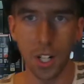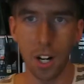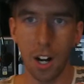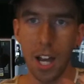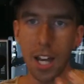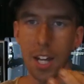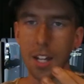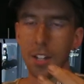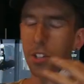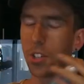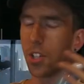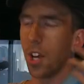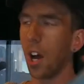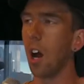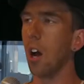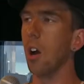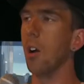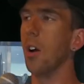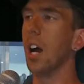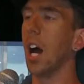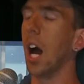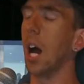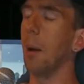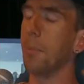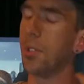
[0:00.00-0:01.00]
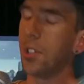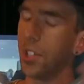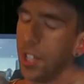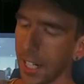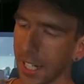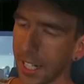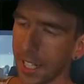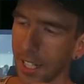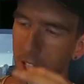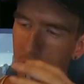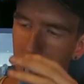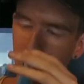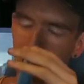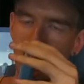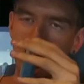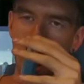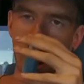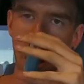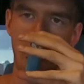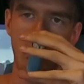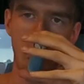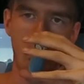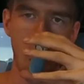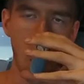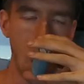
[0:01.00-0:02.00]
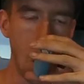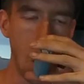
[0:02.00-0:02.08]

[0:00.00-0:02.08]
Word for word: All right. So I'm sick of the train.